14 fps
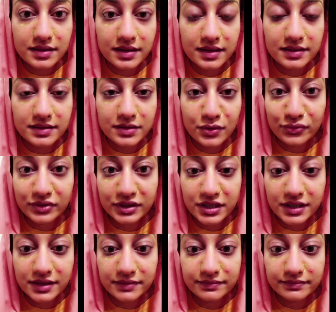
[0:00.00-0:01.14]
And
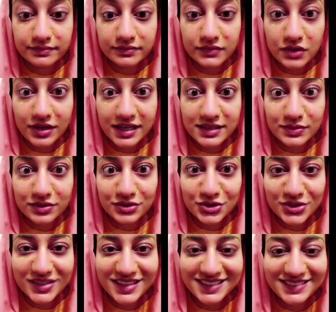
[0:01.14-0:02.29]
hopefully you guys will
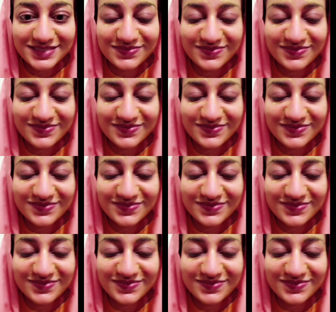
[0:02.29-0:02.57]
enjoy that.